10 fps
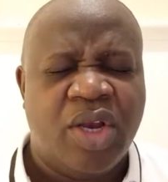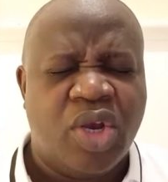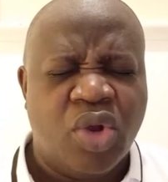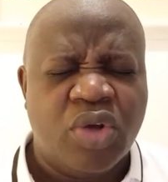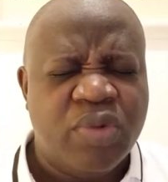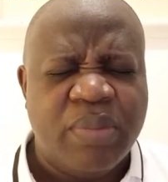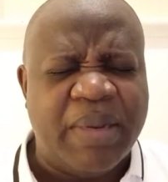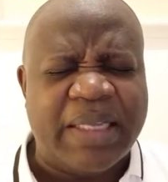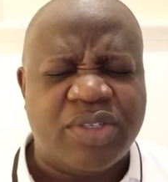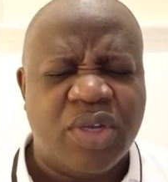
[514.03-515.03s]
Lord, we
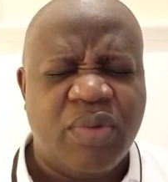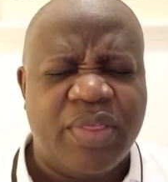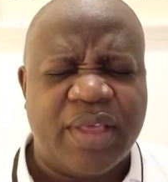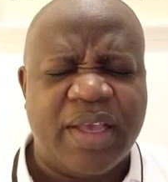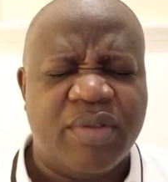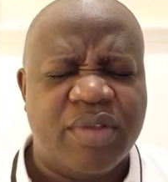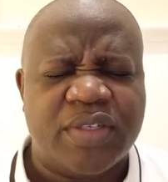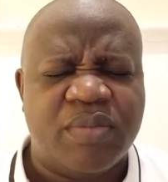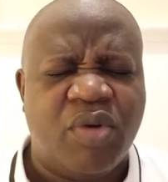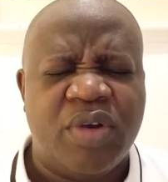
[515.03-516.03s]
bless you and we thank you
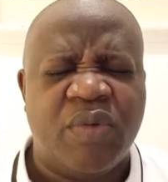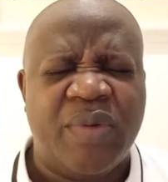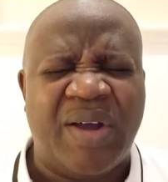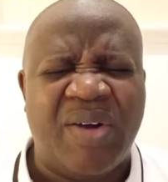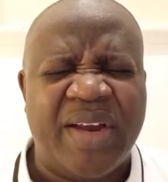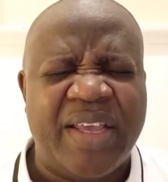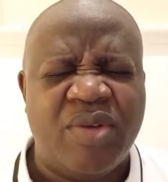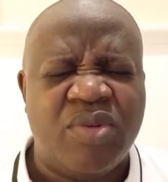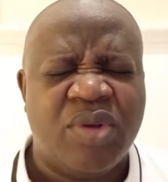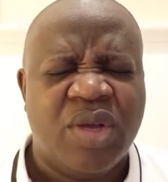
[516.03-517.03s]
this morning. We honor
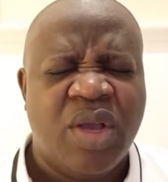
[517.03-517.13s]
you.